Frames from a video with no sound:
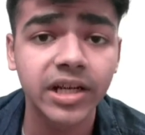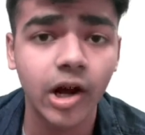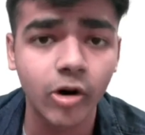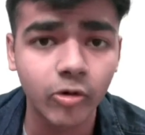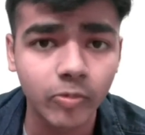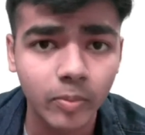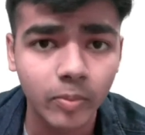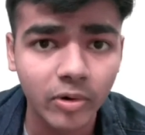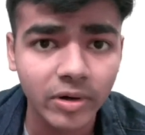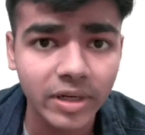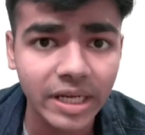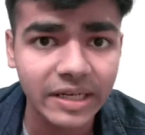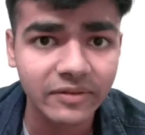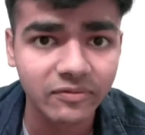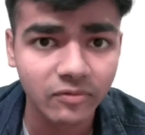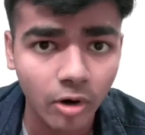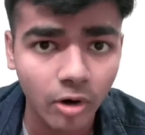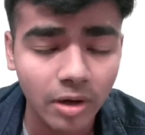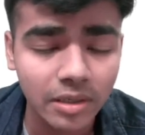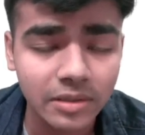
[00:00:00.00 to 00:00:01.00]
output
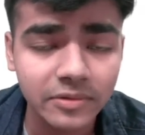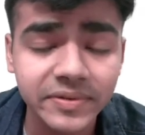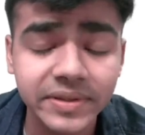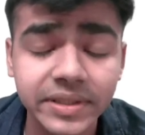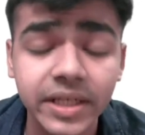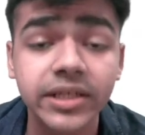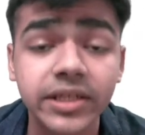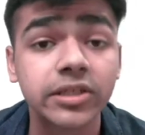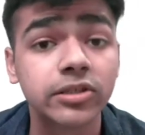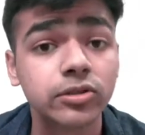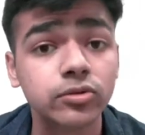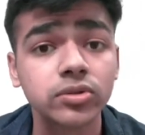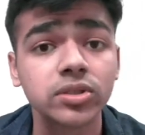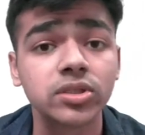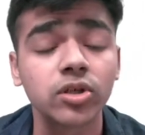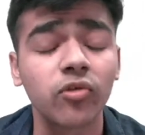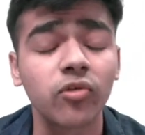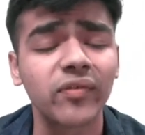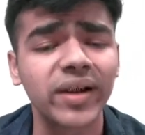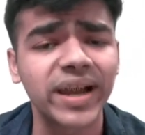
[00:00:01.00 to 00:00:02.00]
involves the use
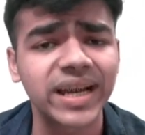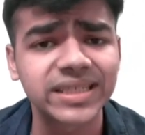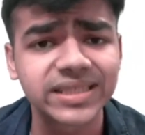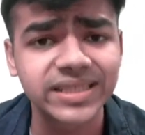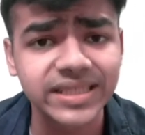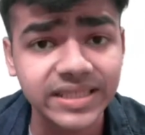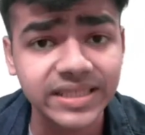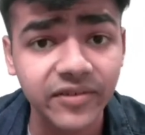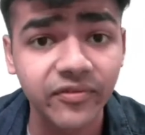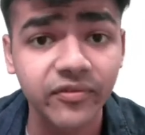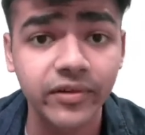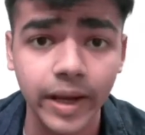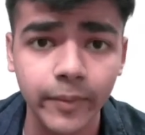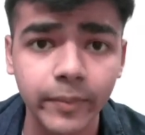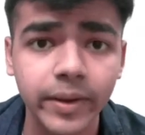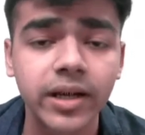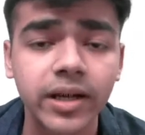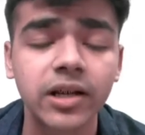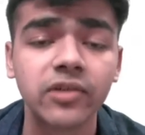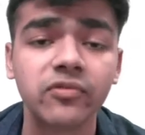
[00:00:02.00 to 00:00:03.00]
of excessive
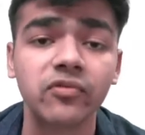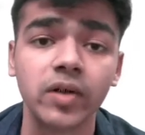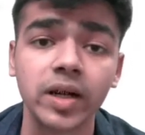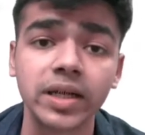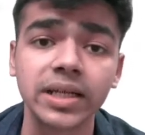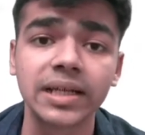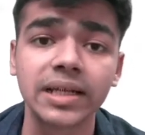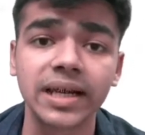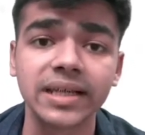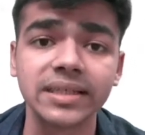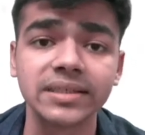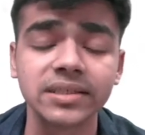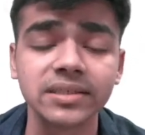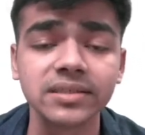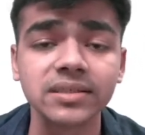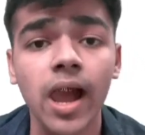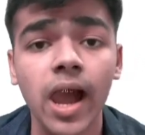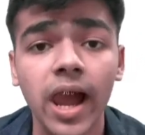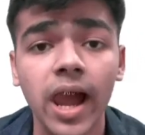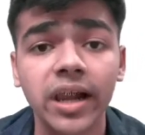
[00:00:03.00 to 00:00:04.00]
chemical fertilizers
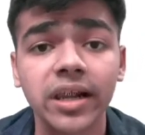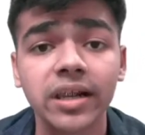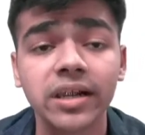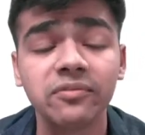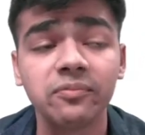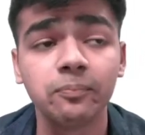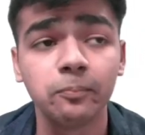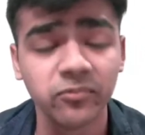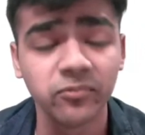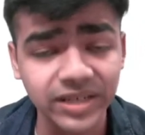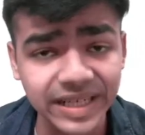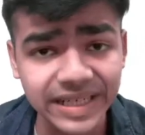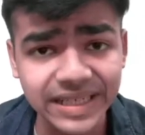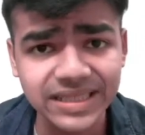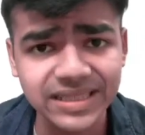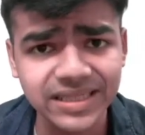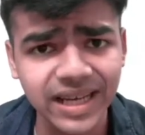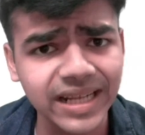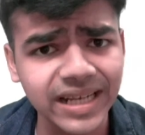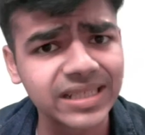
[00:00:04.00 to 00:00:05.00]
and
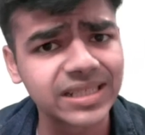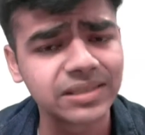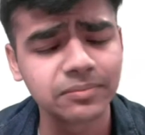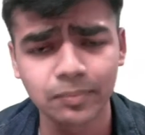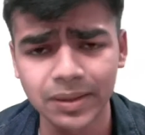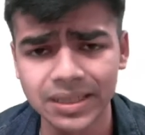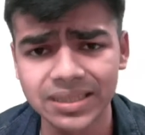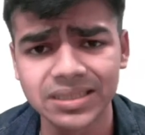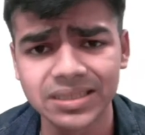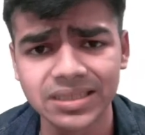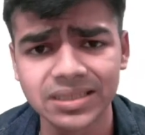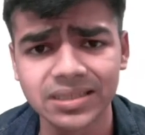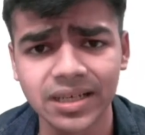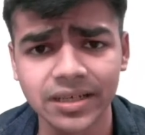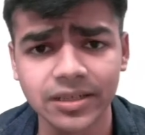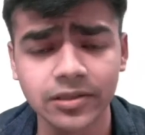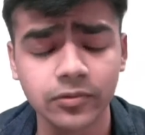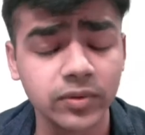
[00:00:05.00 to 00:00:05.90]
weedicides and pesticides,